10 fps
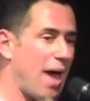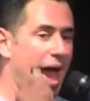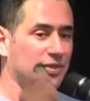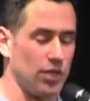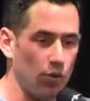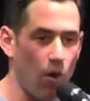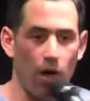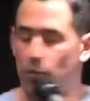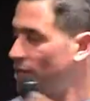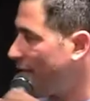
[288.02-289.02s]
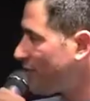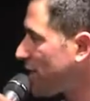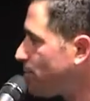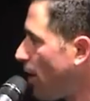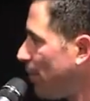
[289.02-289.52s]
back that you want. When life
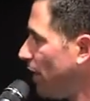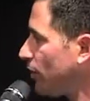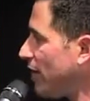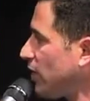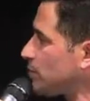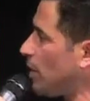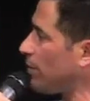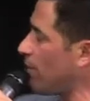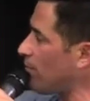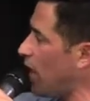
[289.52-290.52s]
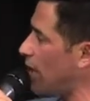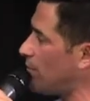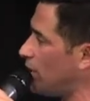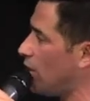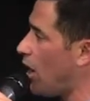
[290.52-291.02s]
gets bumpy, my
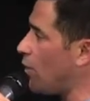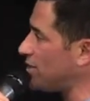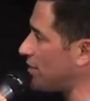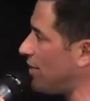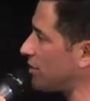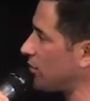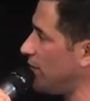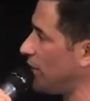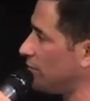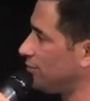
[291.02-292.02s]
mom always said this to me.